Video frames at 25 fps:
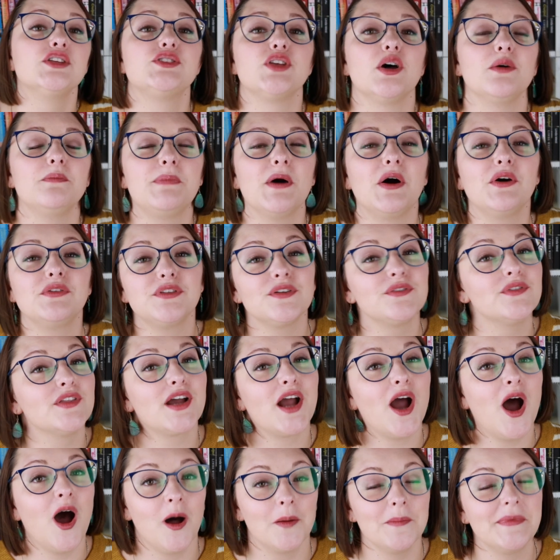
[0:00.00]
So both of the
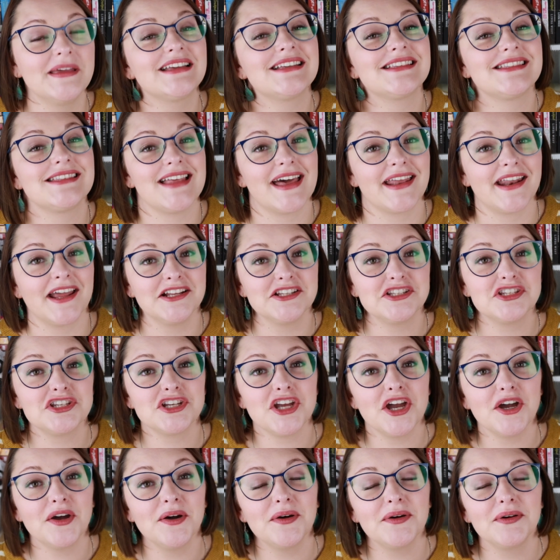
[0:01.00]
comics that I
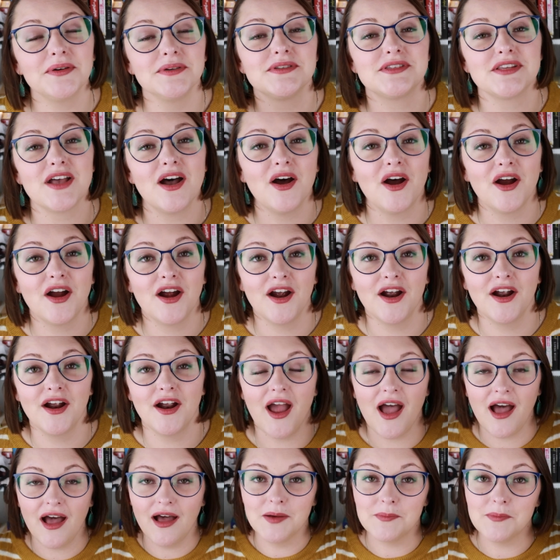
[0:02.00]
chose are
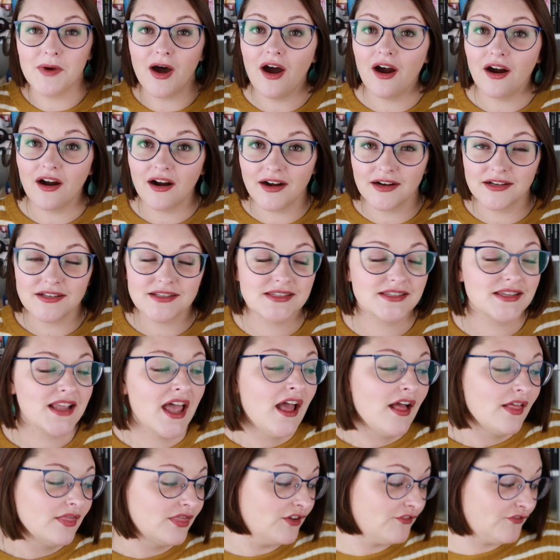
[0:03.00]
ARCs.
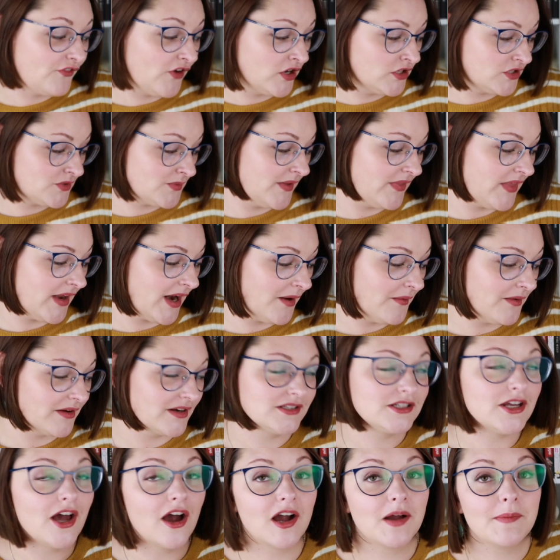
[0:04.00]
The first one that I
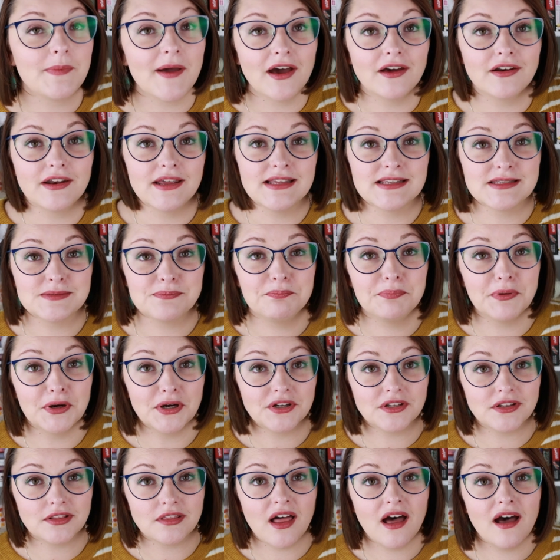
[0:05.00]
want to talk about is
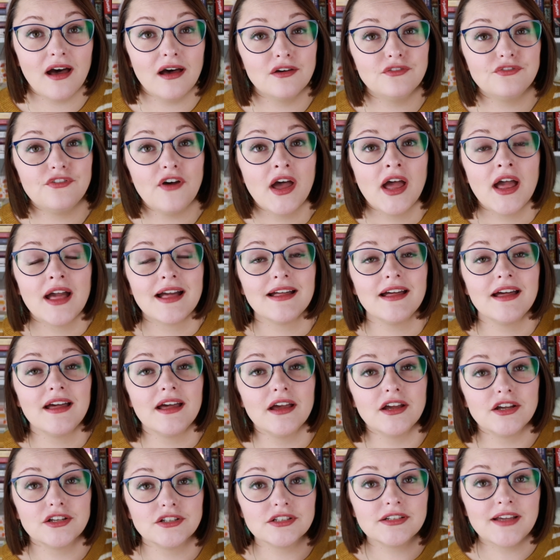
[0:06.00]
BookClub.
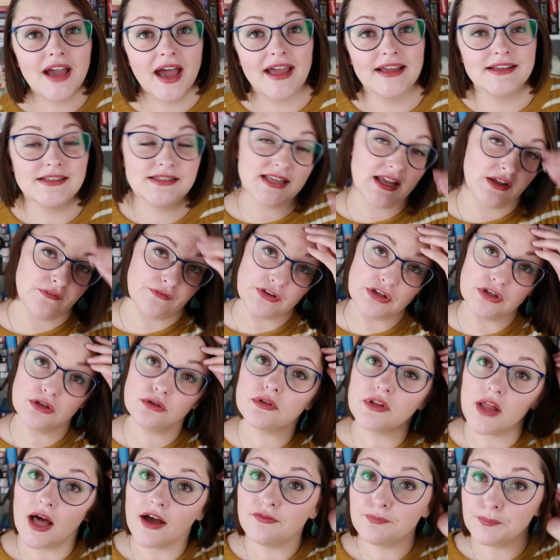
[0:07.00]
Guys, if
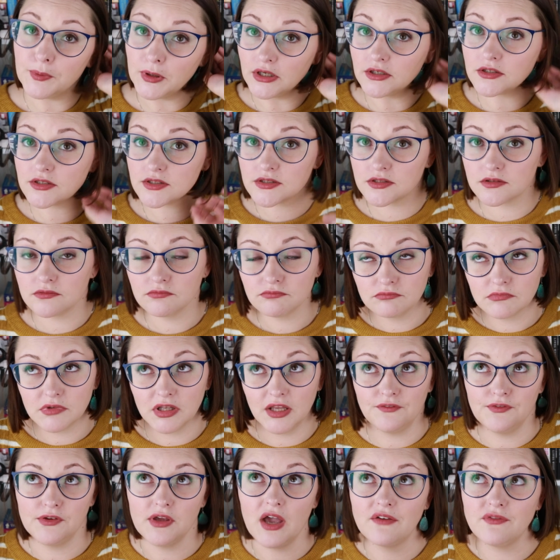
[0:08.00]
you love books,
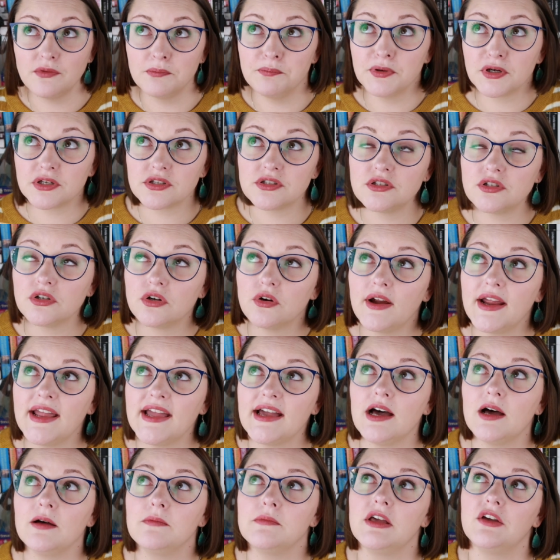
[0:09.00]
if you have a
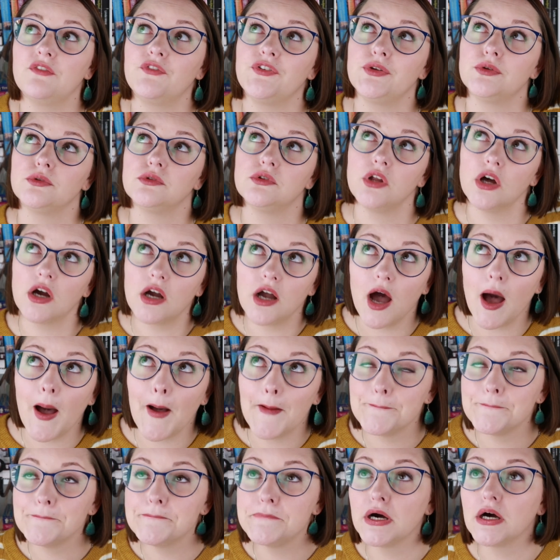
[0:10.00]
Bookstagram, if you look
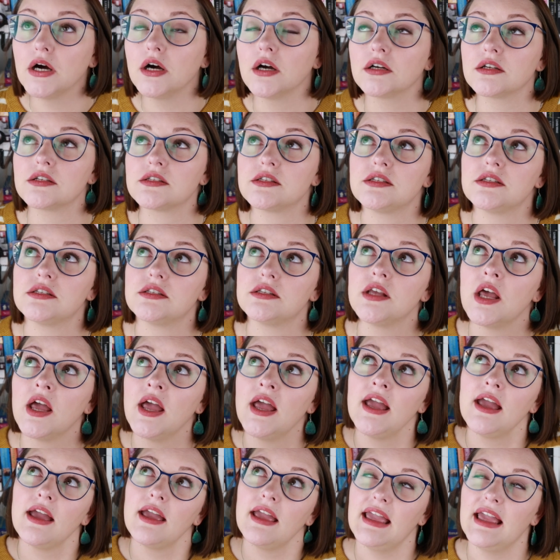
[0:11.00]
up books,
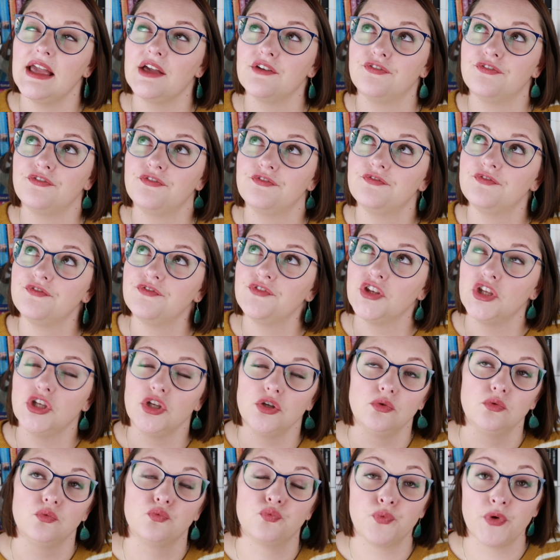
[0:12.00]
if
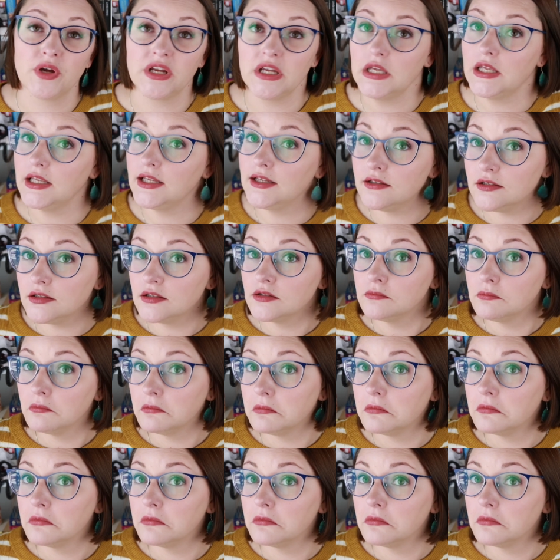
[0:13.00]
you read,